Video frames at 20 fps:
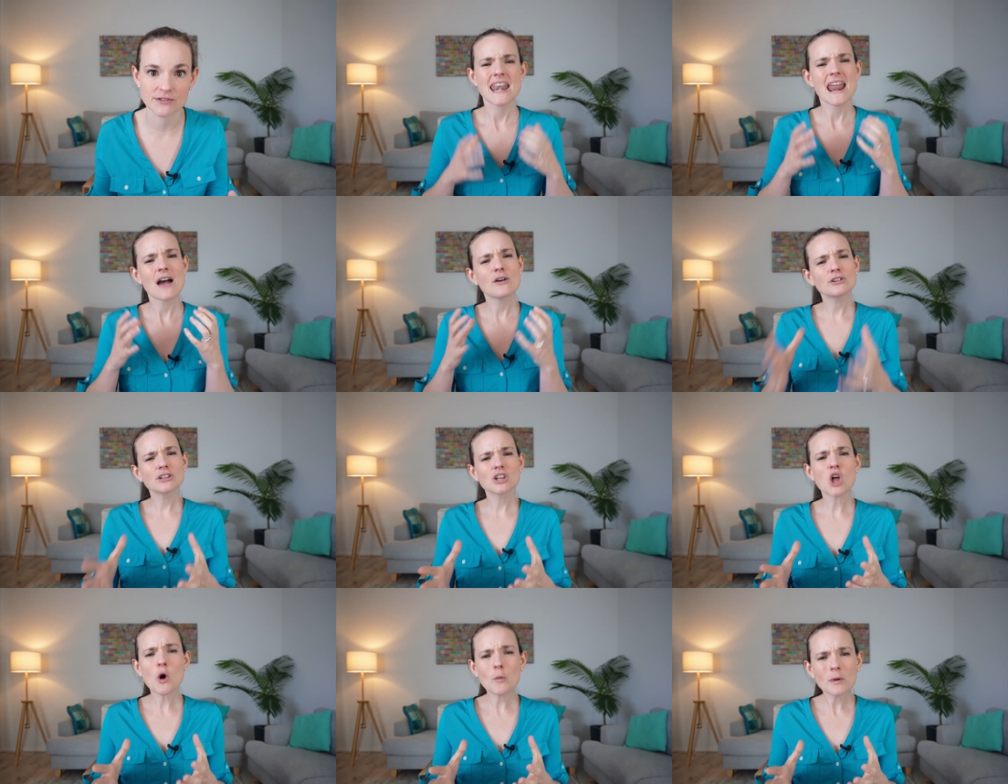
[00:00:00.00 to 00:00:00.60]
Now,
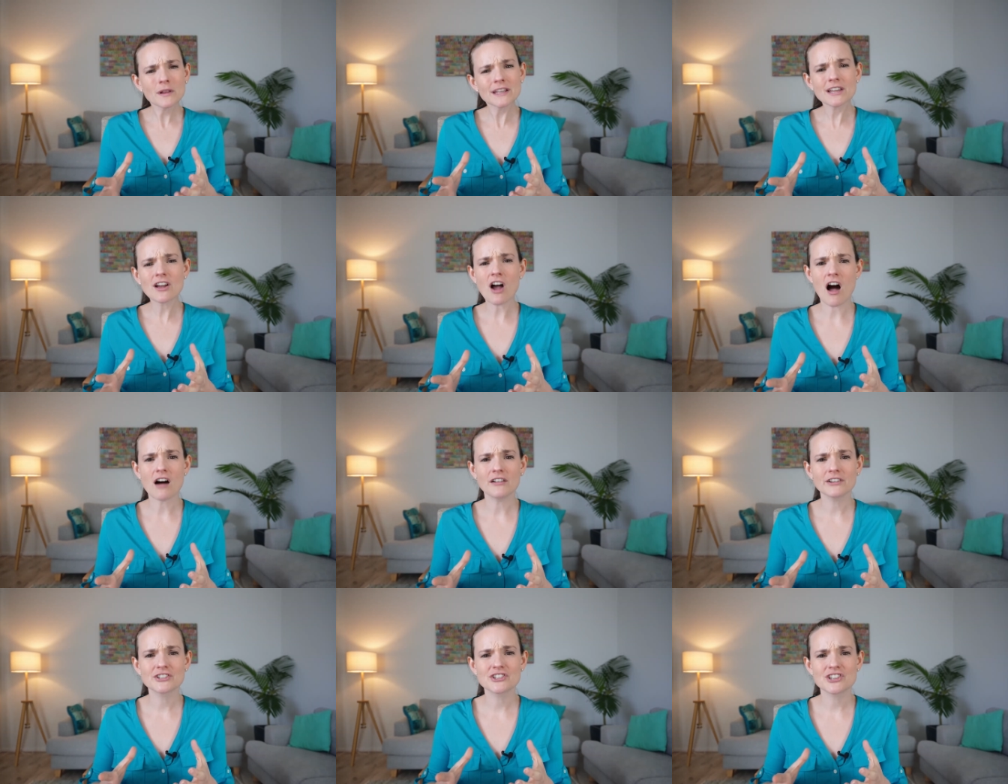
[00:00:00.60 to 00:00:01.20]
global
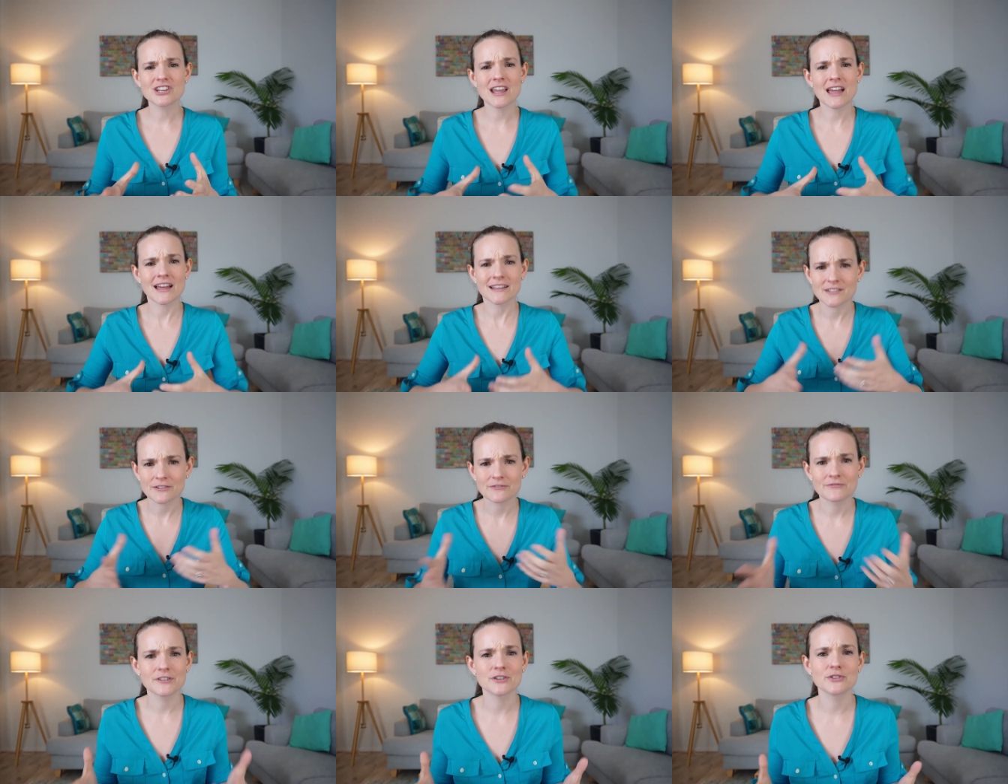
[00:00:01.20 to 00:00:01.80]
ecology as
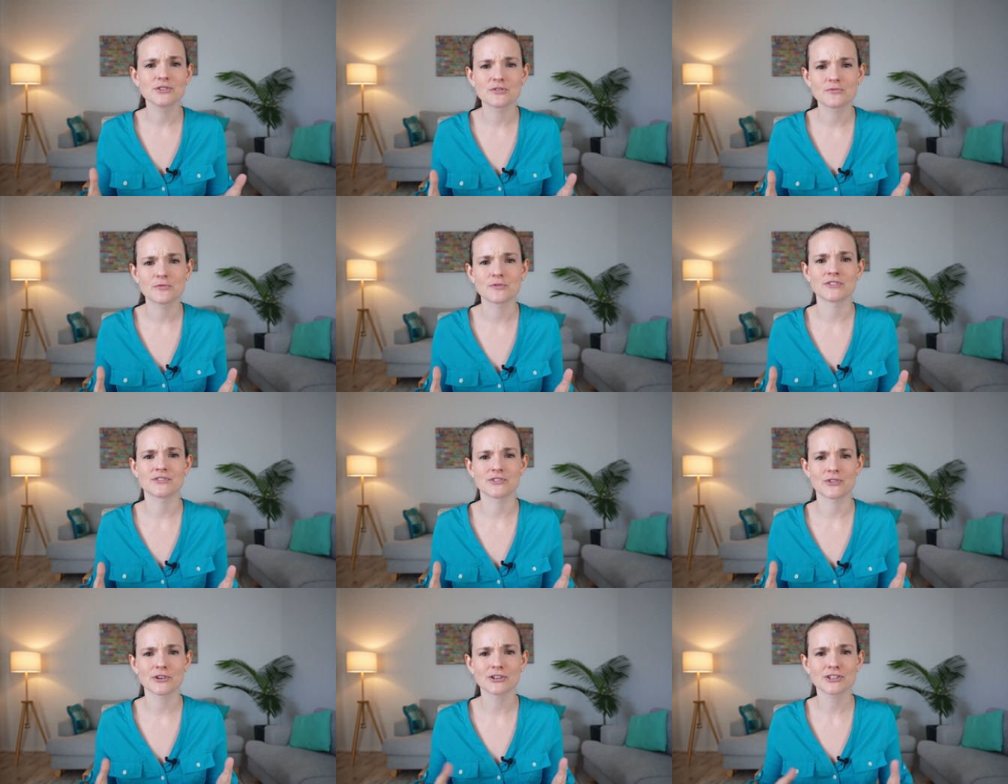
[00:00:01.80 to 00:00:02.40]
a field of
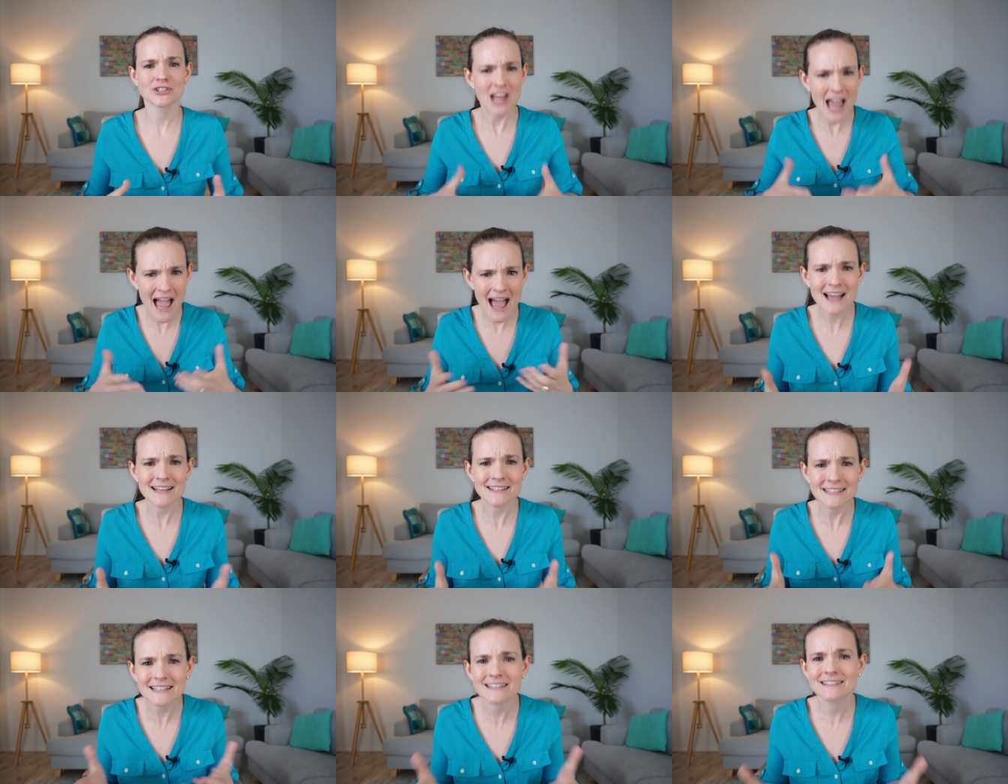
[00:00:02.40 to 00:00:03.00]
research
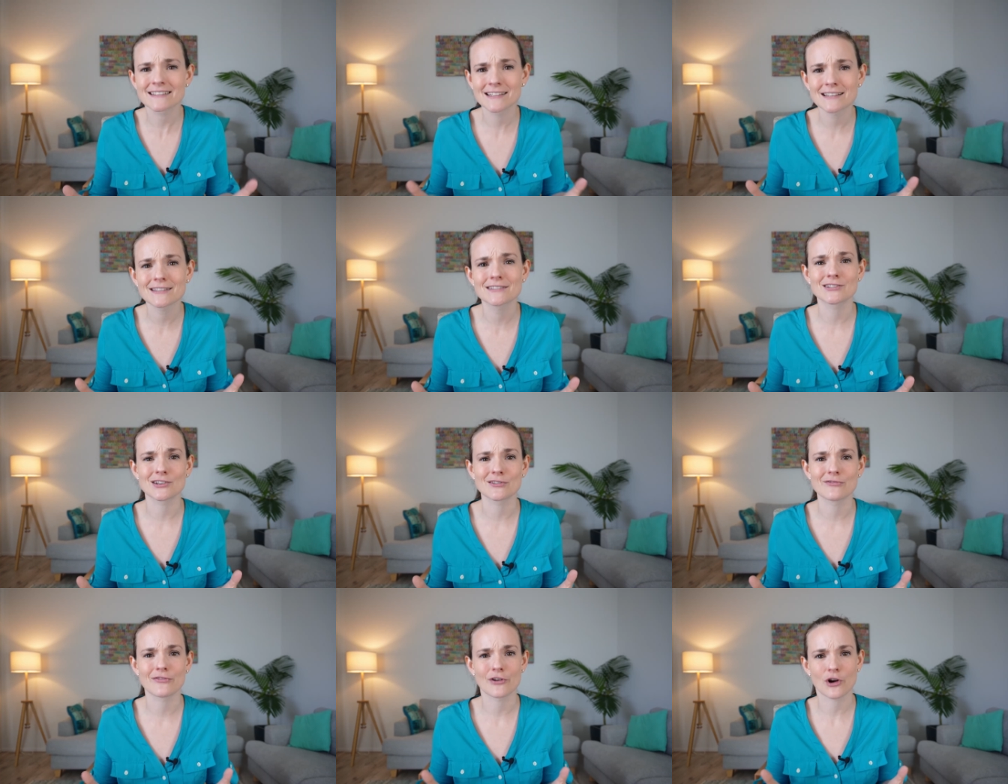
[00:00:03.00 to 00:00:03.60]
has
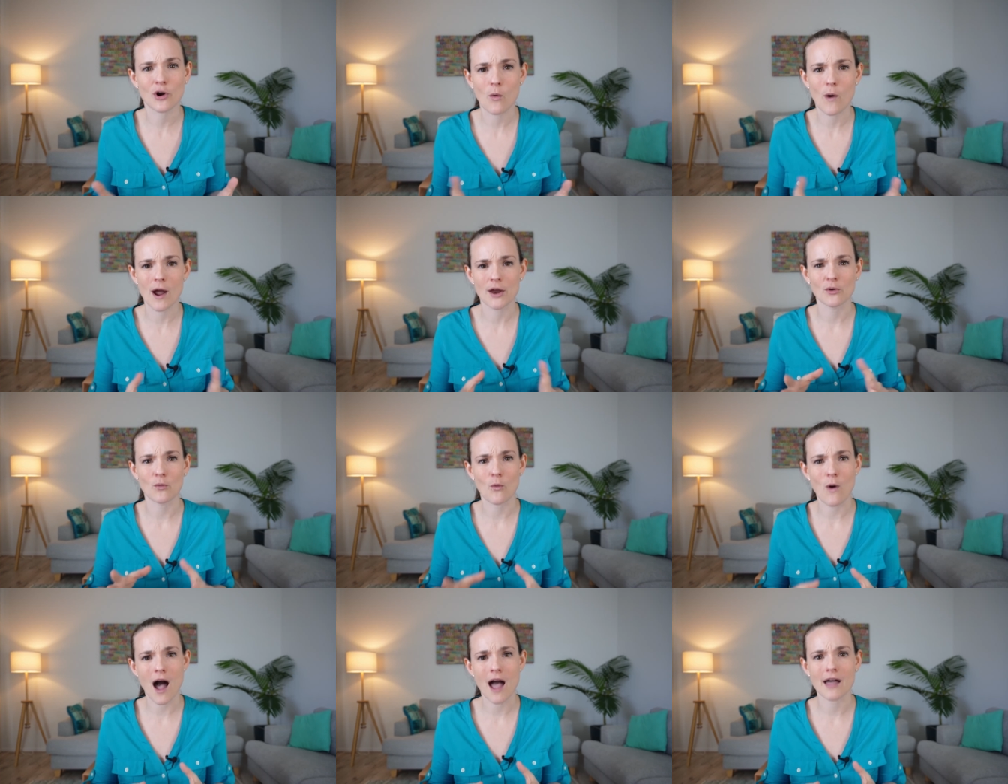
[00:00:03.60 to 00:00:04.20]
existed for quite a
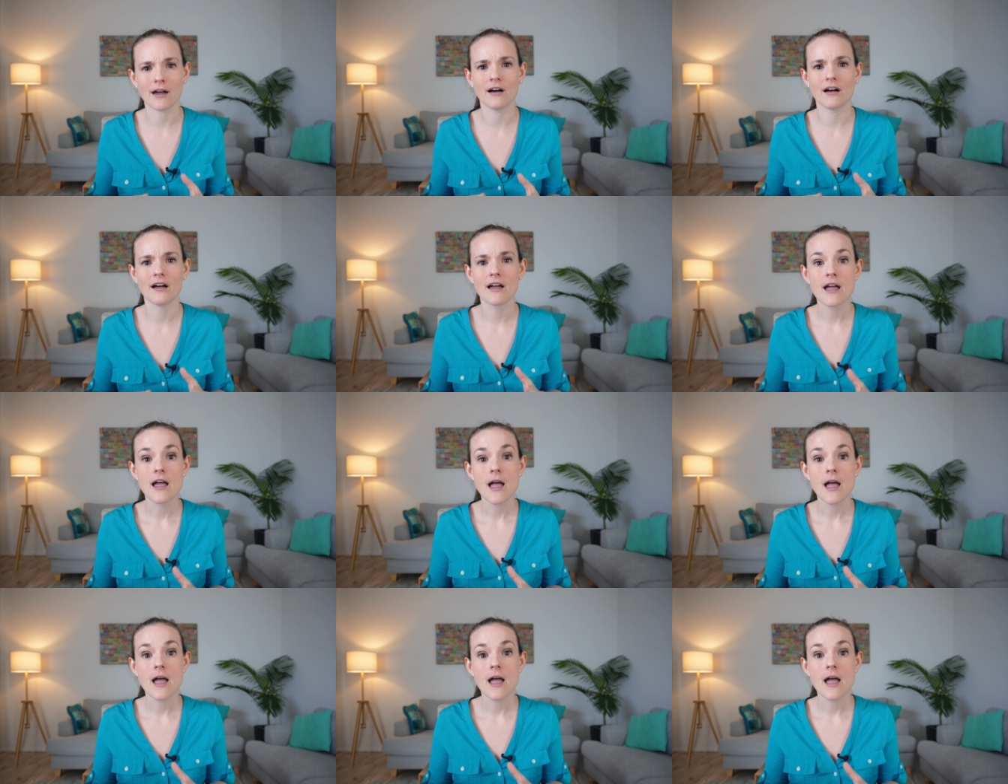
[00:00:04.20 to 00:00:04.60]
while,